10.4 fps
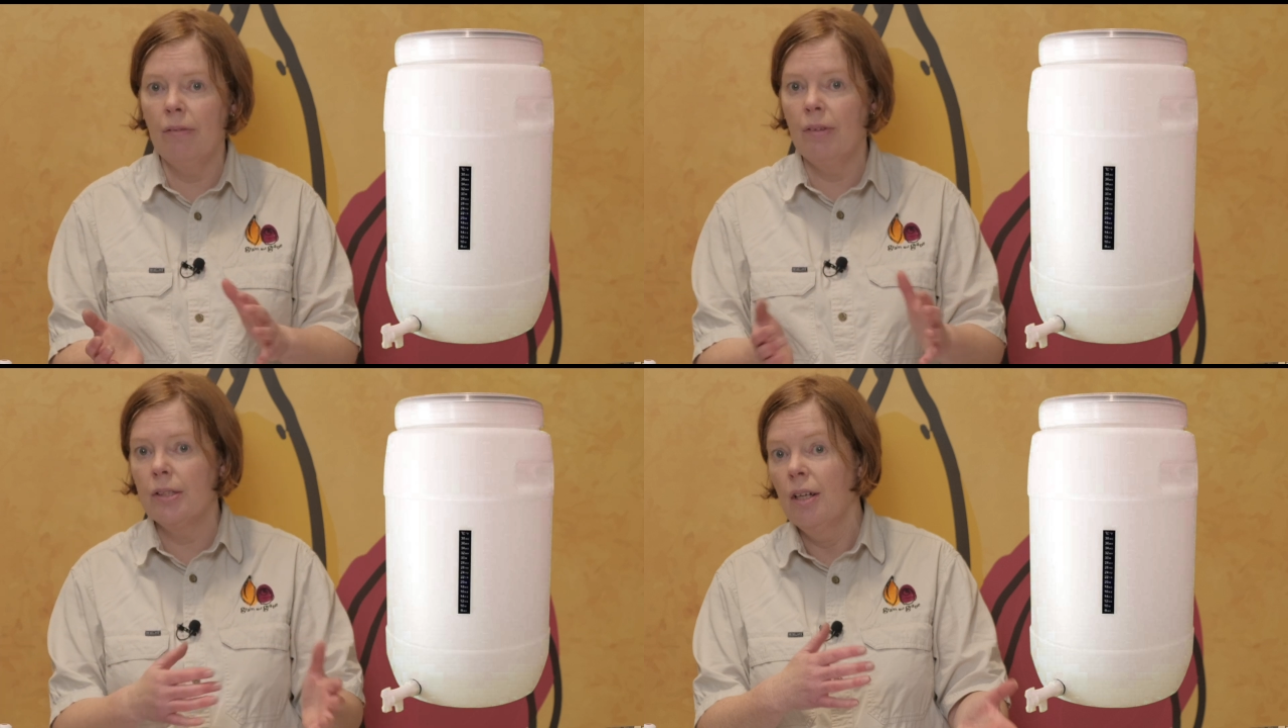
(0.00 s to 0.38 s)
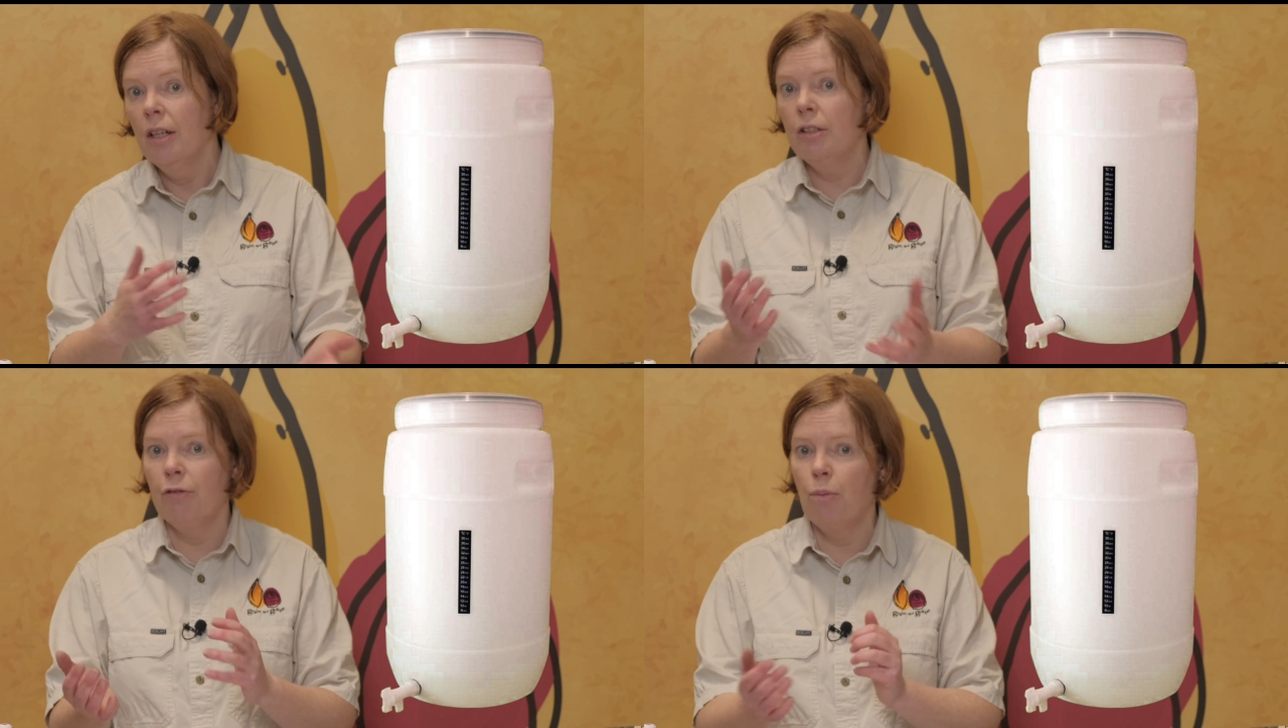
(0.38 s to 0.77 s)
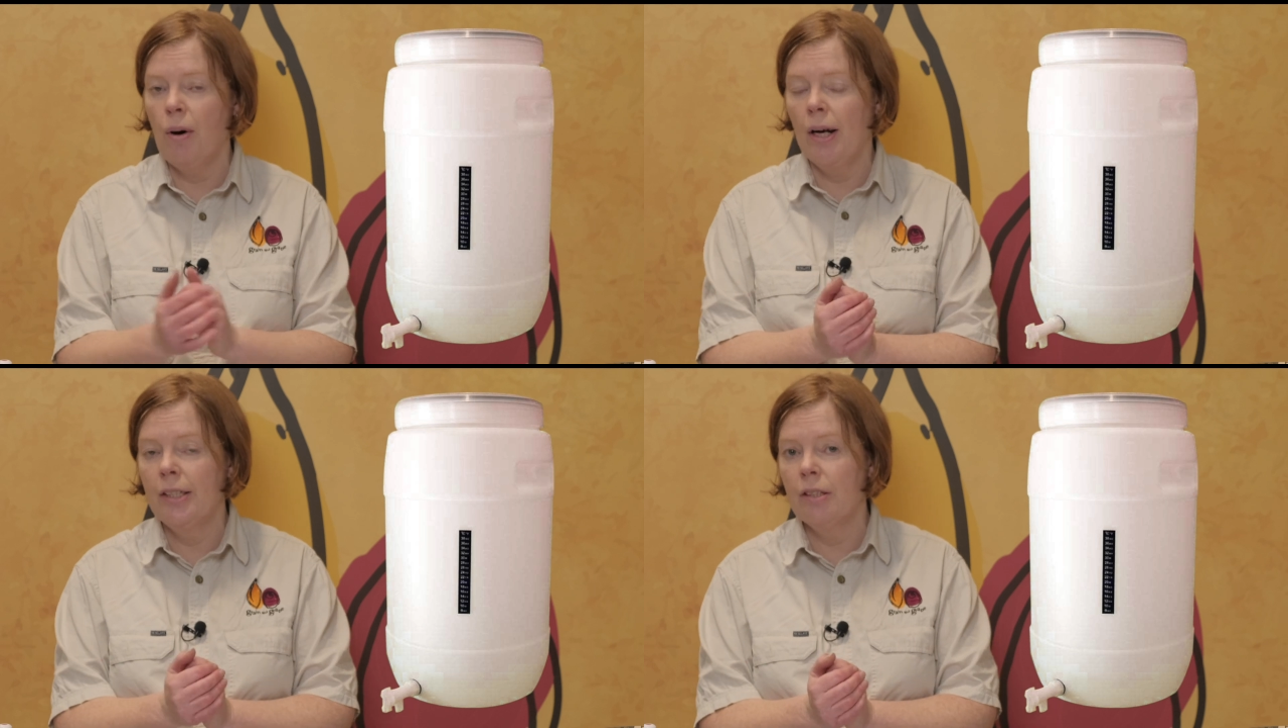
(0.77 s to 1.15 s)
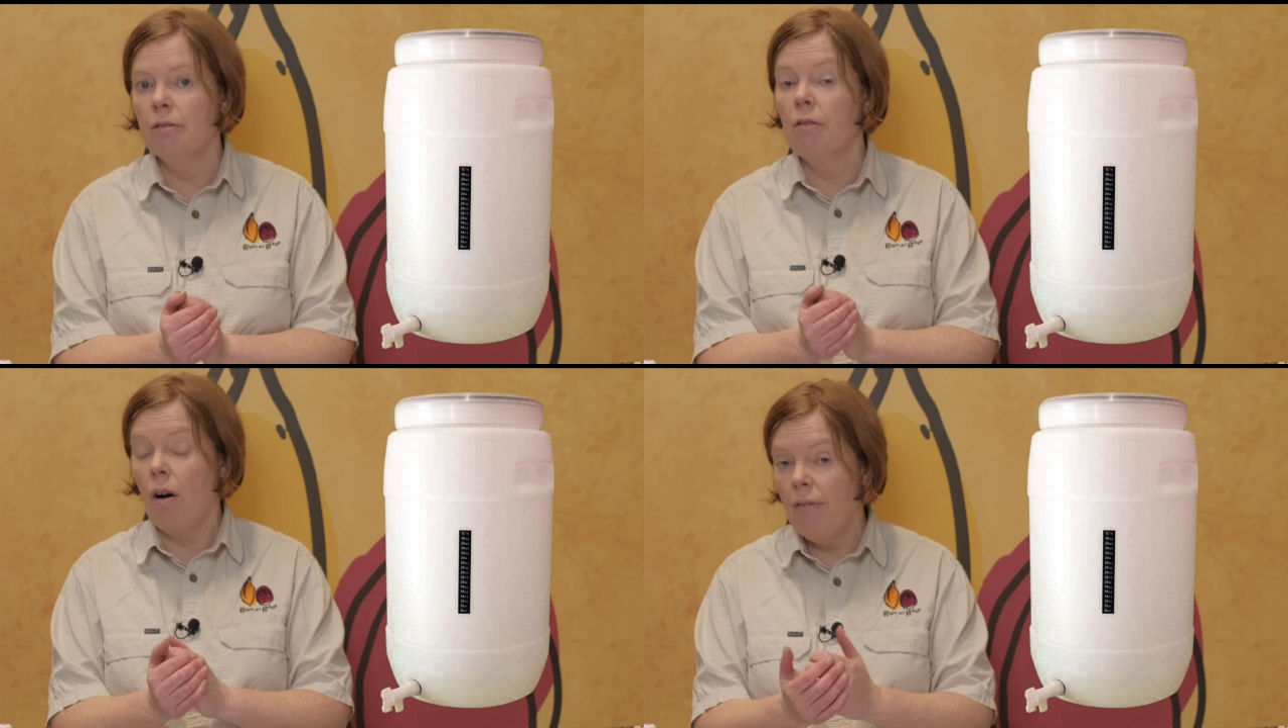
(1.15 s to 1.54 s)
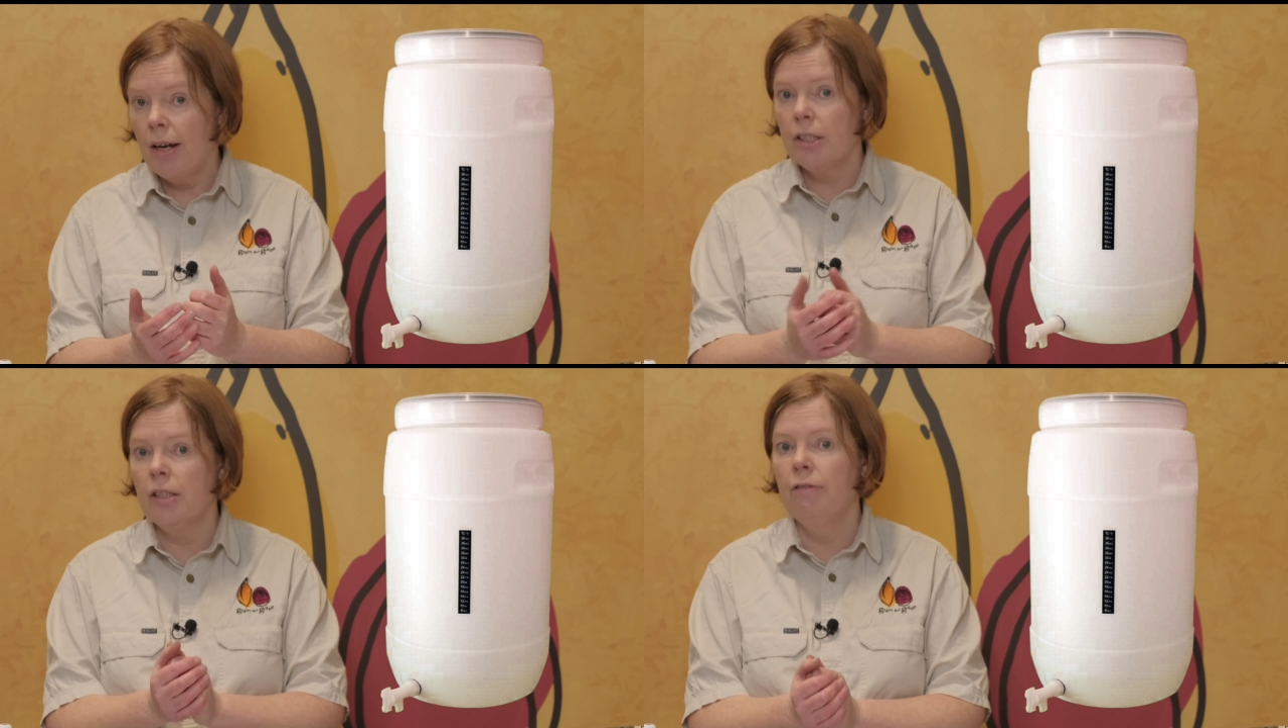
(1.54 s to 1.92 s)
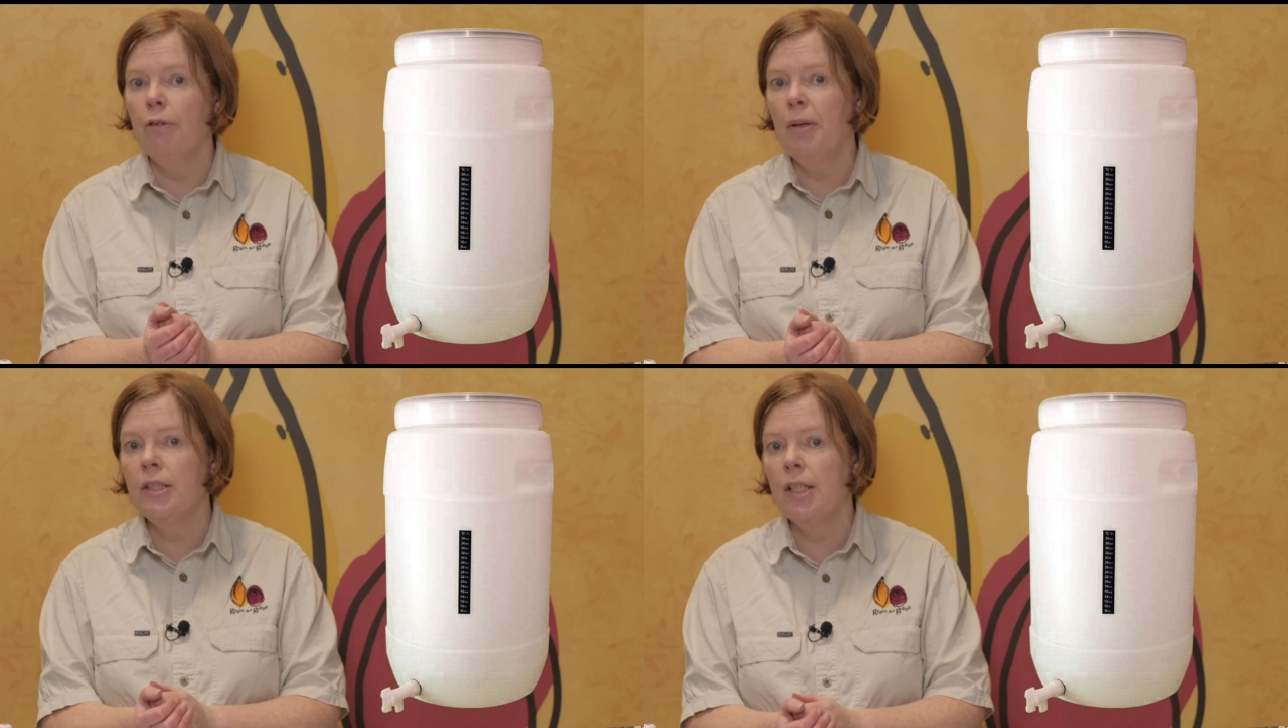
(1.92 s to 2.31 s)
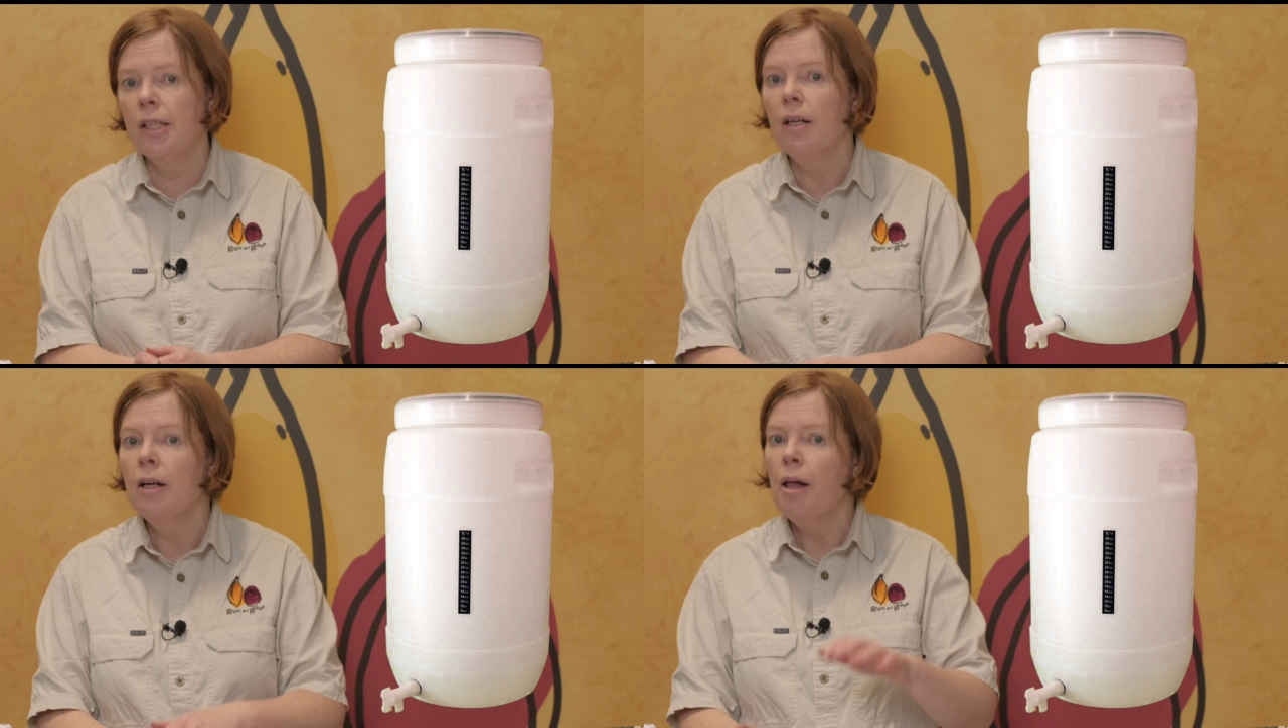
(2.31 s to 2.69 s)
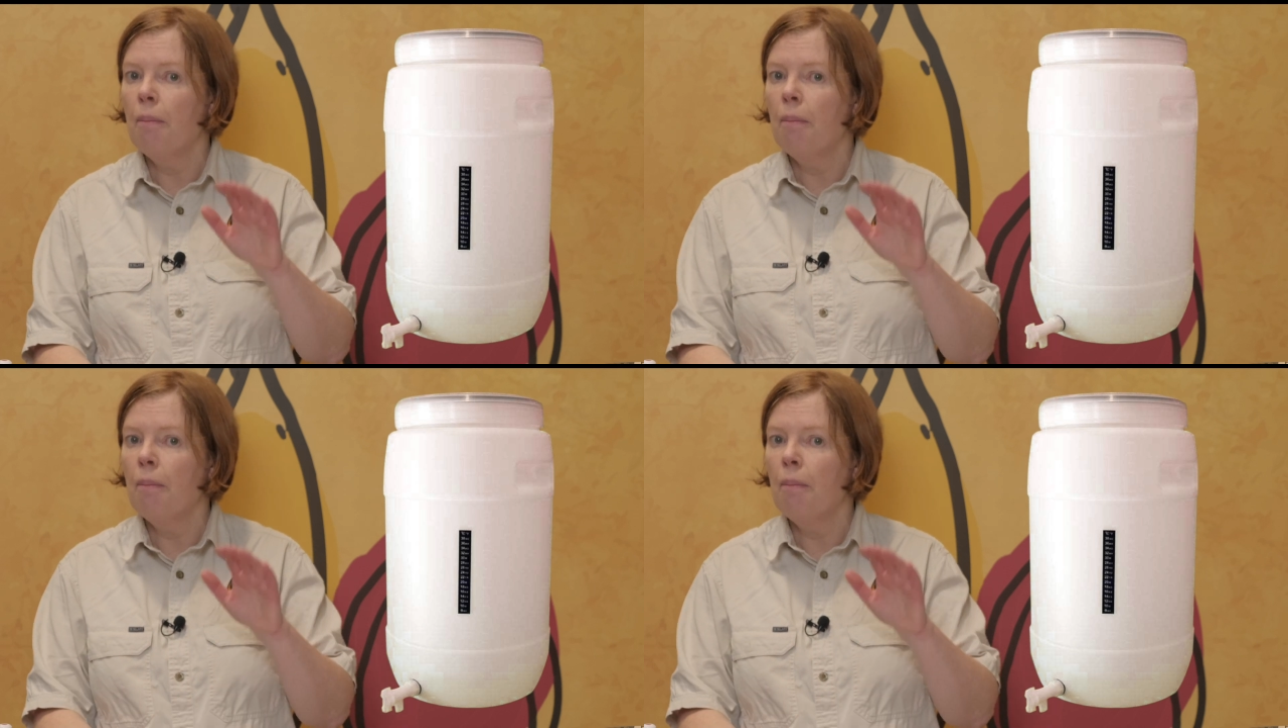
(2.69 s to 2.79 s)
and there's different ways of actually fermenting,